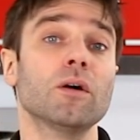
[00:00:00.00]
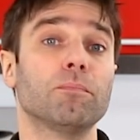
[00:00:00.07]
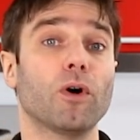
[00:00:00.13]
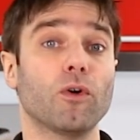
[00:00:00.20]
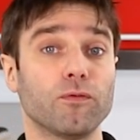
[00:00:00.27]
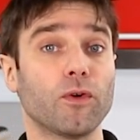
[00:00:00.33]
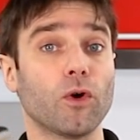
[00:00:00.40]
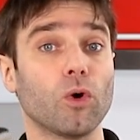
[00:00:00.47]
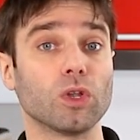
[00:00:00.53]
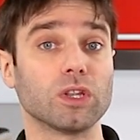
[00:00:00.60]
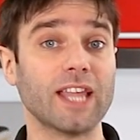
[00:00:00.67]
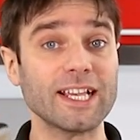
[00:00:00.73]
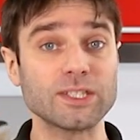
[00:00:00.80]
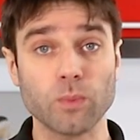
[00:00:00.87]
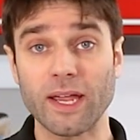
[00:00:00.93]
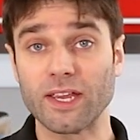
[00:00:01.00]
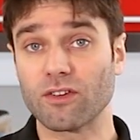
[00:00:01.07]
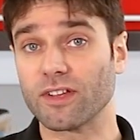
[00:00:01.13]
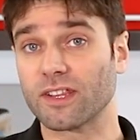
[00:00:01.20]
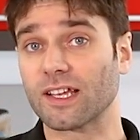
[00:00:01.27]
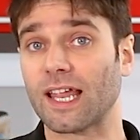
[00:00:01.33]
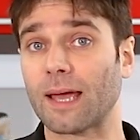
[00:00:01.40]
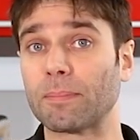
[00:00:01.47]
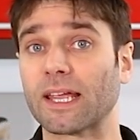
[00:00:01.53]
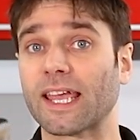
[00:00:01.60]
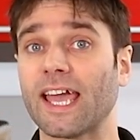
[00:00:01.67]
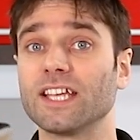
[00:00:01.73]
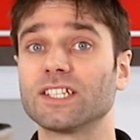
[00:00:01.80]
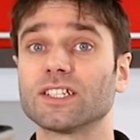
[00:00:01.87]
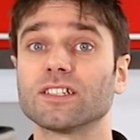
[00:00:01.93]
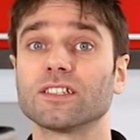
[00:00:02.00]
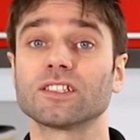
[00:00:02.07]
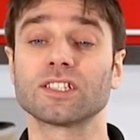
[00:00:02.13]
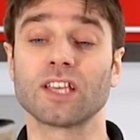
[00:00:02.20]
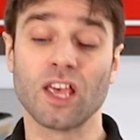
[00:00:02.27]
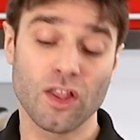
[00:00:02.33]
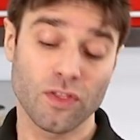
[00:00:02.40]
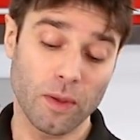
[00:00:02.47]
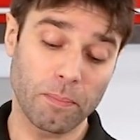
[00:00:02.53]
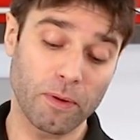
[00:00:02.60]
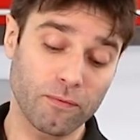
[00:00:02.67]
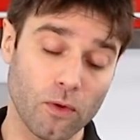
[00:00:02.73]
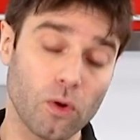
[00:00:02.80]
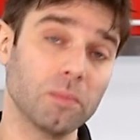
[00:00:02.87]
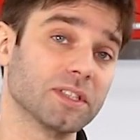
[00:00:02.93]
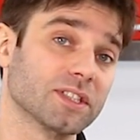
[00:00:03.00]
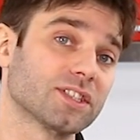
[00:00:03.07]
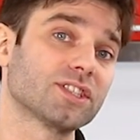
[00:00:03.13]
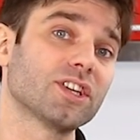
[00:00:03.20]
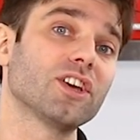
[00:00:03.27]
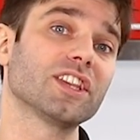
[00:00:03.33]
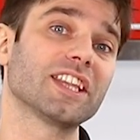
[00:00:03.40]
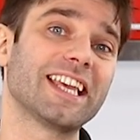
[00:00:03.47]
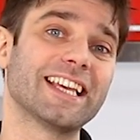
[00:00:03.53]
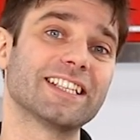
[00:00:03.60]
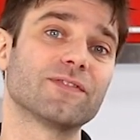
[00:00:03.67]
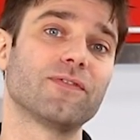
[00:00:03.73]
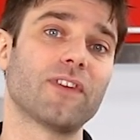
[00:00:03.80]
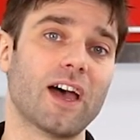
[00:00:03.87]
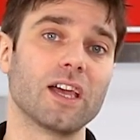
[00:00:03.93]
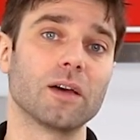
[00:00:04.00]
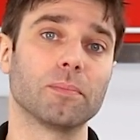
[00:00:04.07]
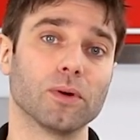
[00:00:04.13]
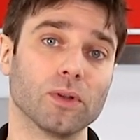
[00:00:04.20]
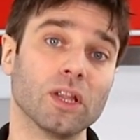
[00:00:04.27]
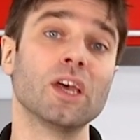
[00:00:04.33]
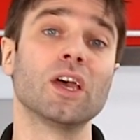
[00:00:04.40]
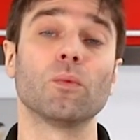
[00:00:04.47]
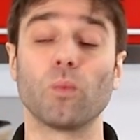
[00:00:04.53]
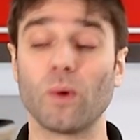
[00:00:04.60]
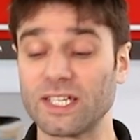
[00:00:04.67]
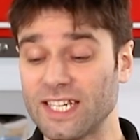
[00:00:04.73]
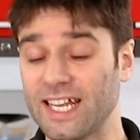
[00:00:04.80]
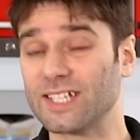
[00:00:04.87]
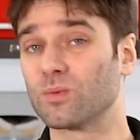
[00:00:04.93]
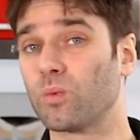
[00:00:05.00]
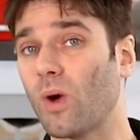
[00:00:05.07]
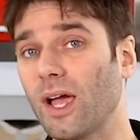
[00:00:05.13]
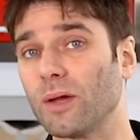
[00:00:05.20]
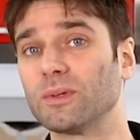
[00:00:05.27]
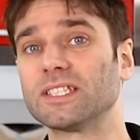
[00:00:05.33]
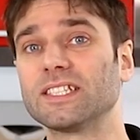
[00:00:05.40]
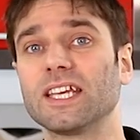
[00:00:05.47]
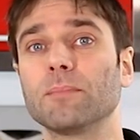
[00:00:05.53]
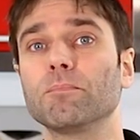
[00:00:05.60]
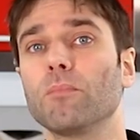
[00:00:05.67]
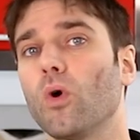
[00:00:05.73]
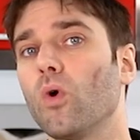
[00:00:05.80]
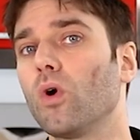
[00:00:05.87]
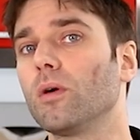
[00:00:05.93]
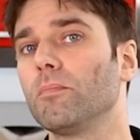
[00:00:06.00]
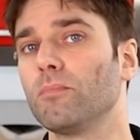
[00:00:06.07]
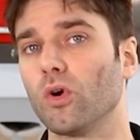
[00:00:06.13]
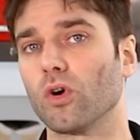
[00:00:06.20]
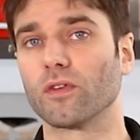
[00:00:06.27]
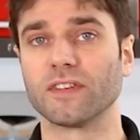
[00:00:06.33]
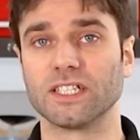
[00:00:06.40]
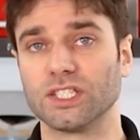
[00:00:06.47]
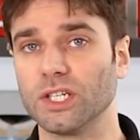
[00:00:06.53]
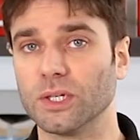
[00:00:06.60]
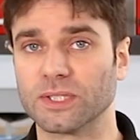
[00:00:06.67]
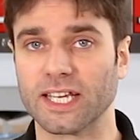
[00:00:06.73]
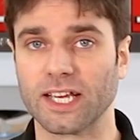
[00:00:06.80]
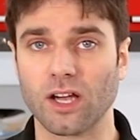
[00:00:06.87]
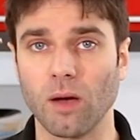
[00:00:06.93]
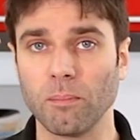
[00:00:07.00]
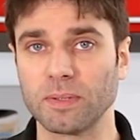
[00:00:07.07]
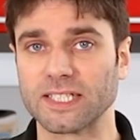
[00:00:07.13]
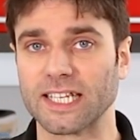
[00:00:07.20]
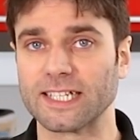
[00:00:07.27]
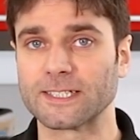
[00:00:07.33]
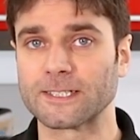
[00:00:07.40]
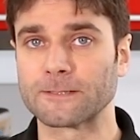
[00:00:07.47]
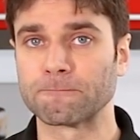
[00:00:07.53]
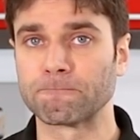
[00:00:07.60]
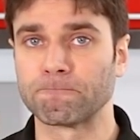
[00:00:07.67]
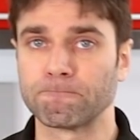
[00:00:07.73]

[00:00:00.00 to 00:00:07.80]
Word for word: But for less weight critical applications, the performance certainly is viable, which is why we're seeing more and more of its use in composites.